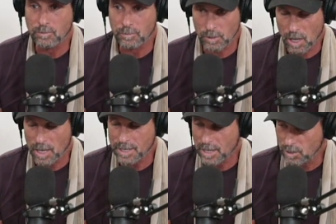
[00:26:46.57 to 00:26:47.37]
forgotten
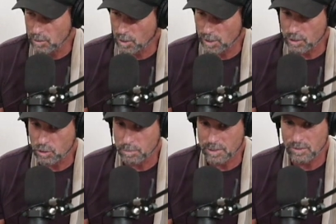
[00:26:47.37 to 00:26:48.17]
how to use our
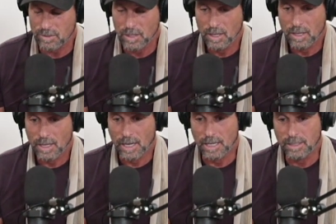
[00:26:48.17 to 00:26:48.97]
instruments,
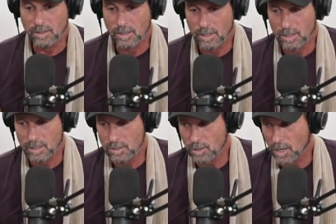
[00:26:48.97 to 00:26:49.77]
and these are